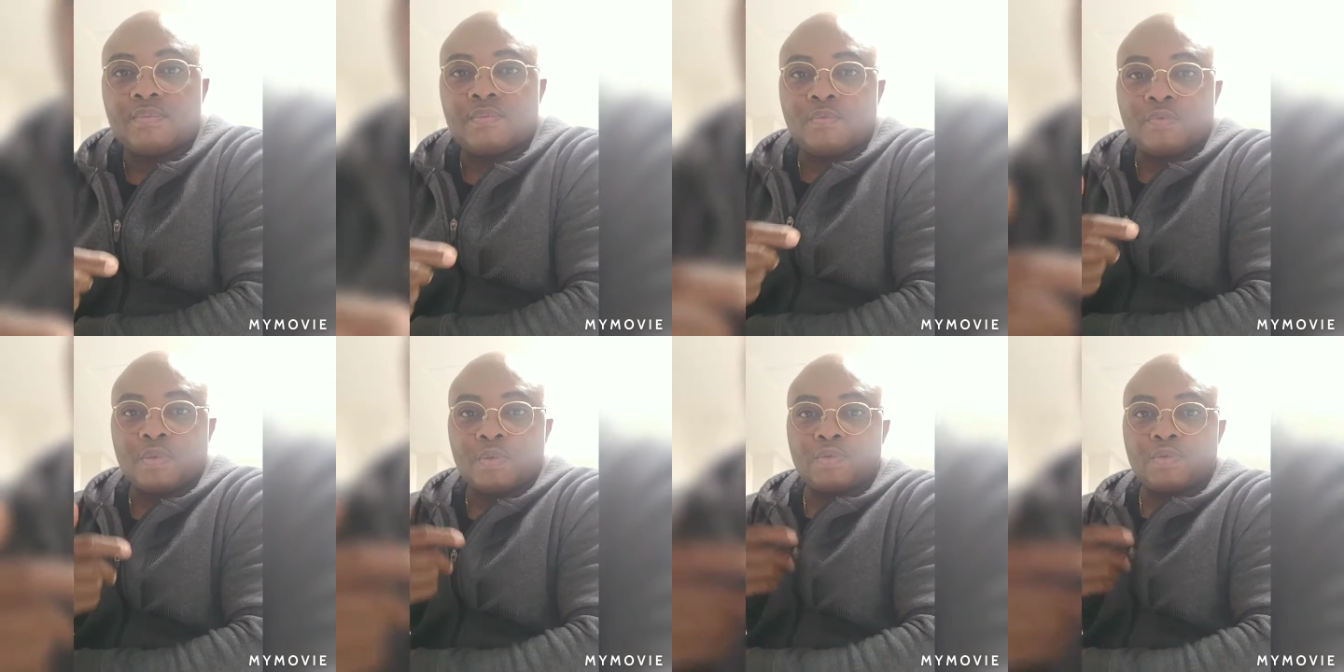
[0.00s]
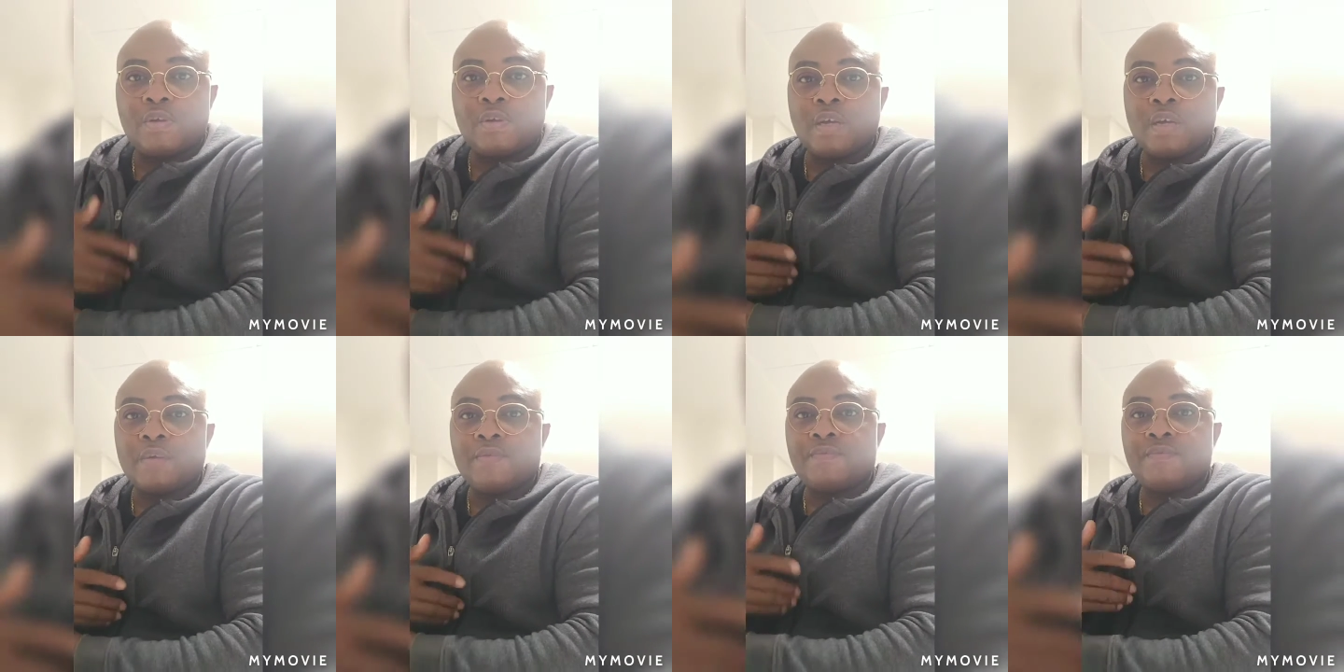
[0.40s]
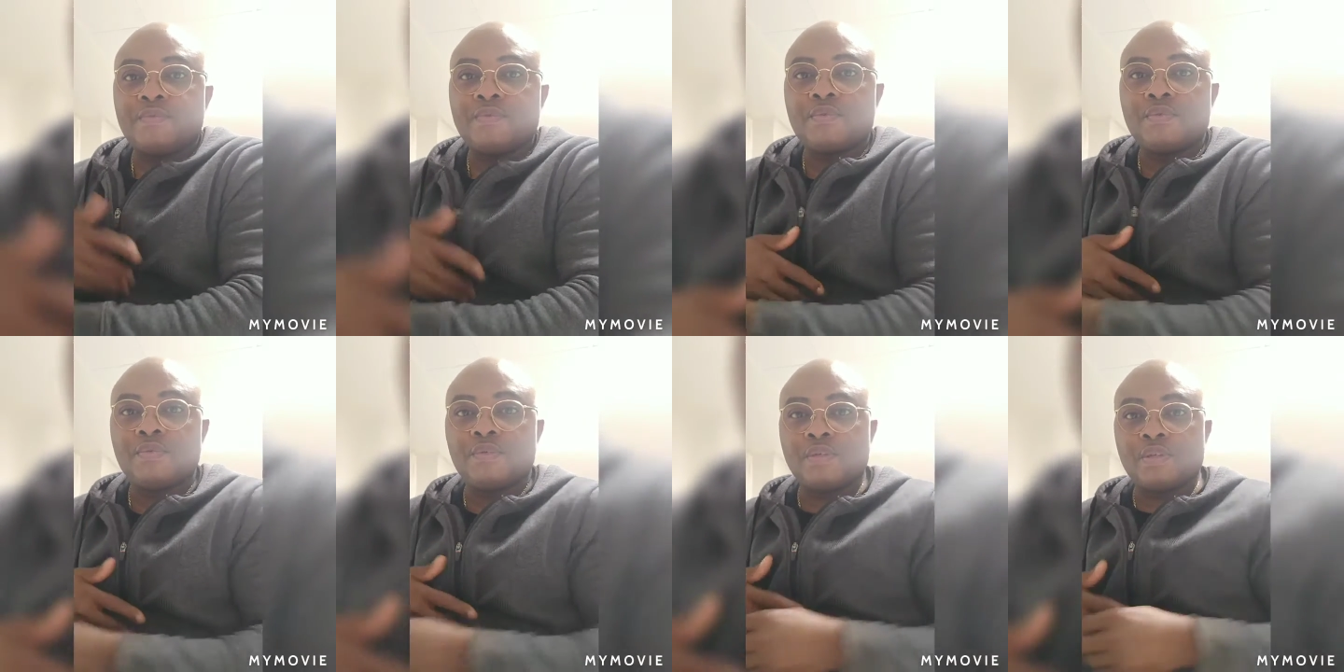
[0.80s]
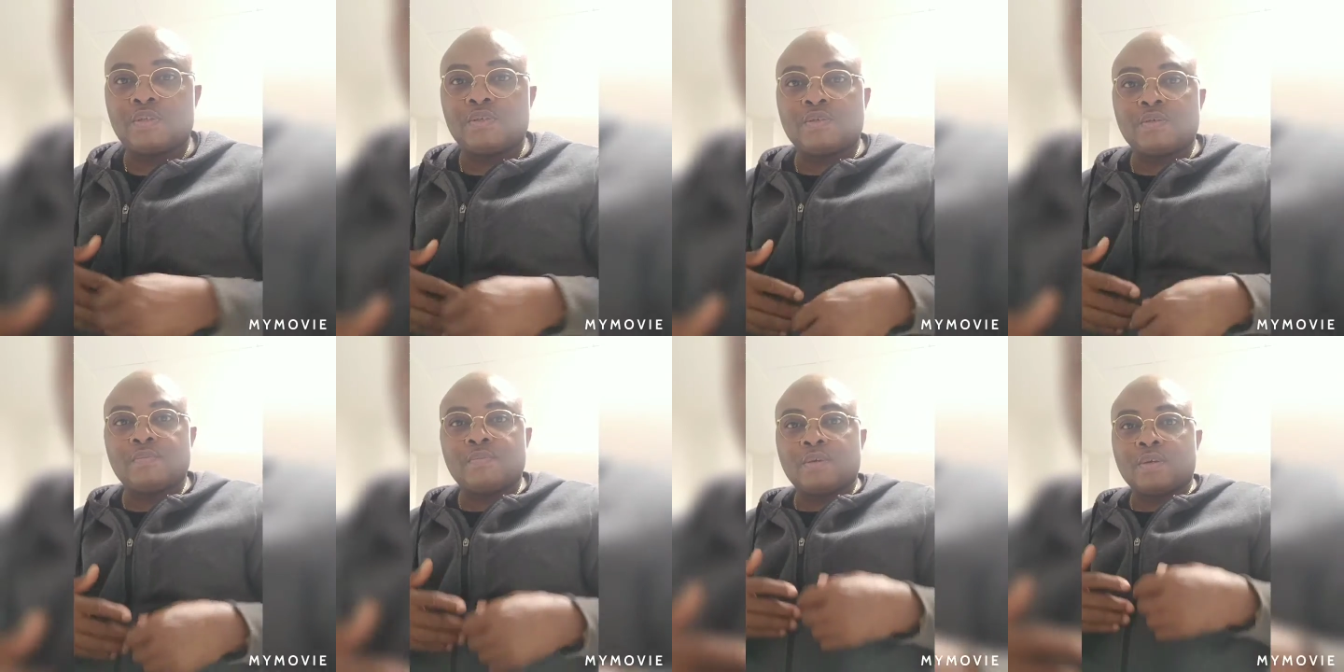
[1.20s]
When you don't have food in your
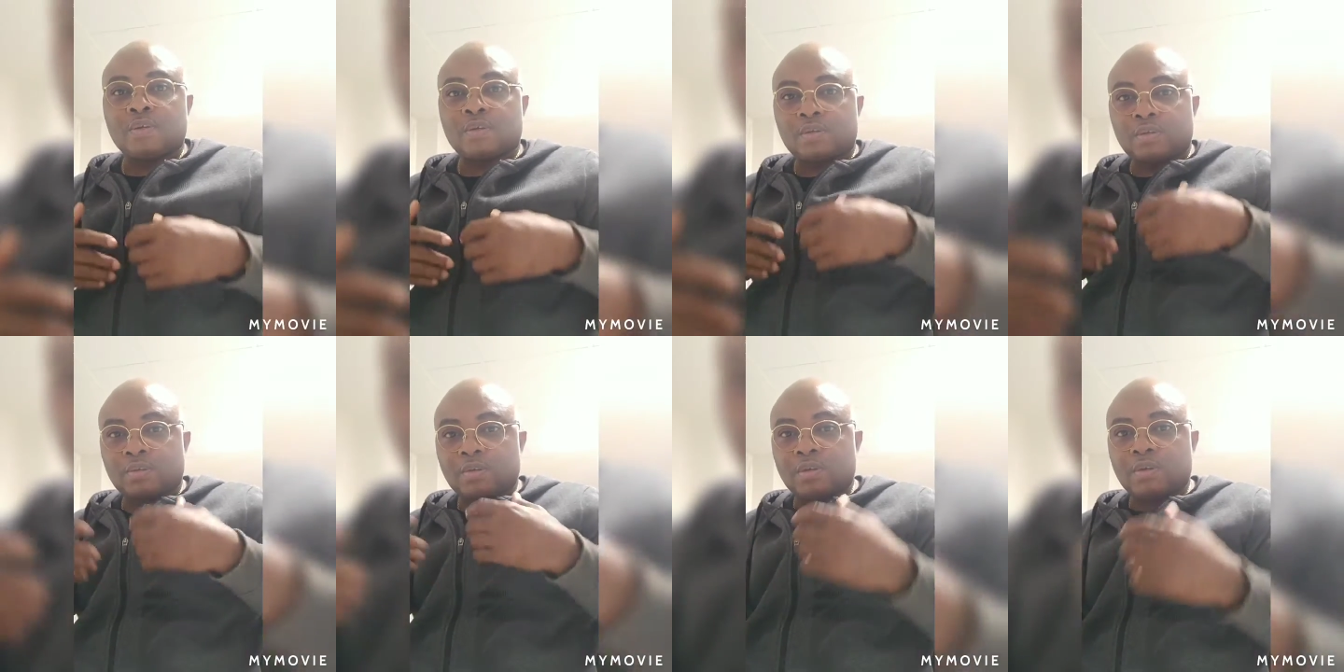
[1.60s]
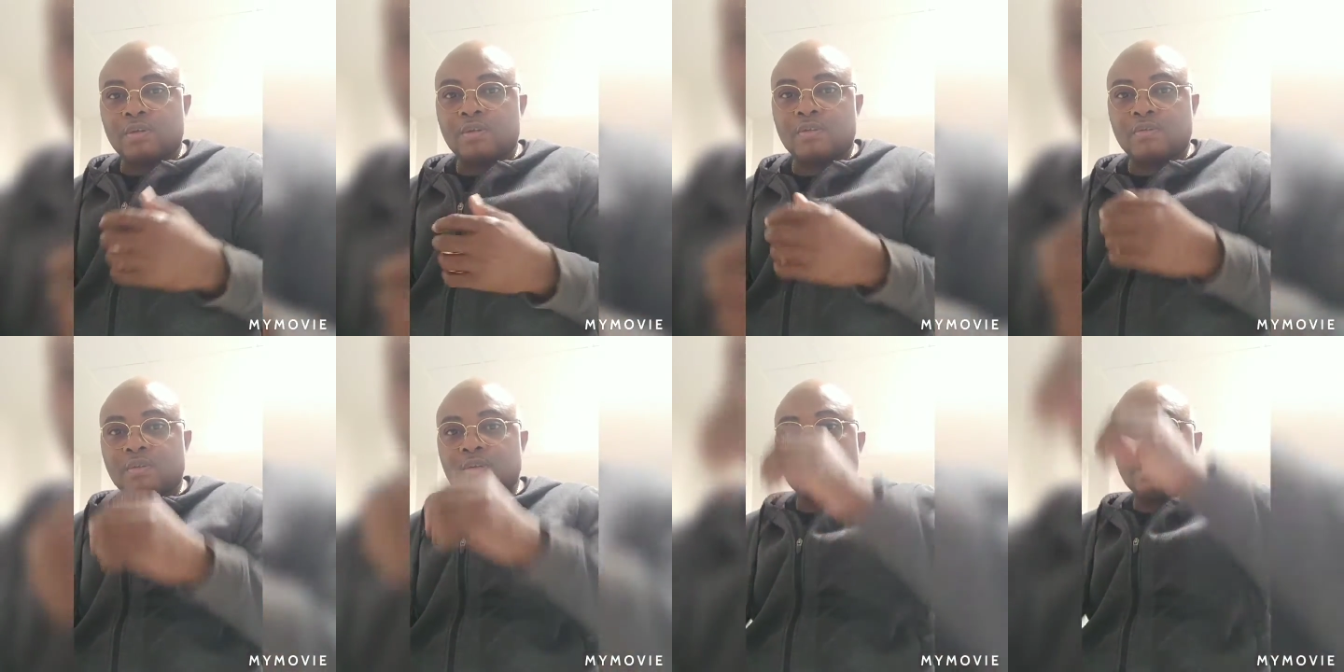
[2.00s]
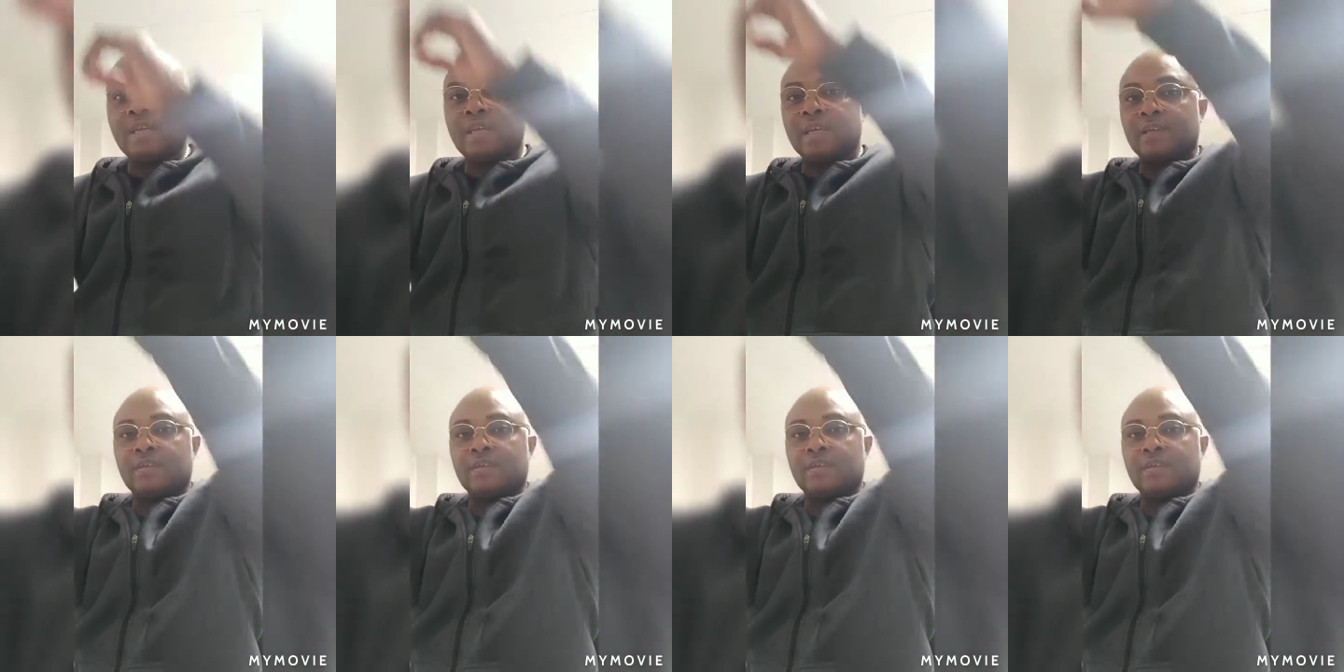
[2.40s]
stomach, you're hungry,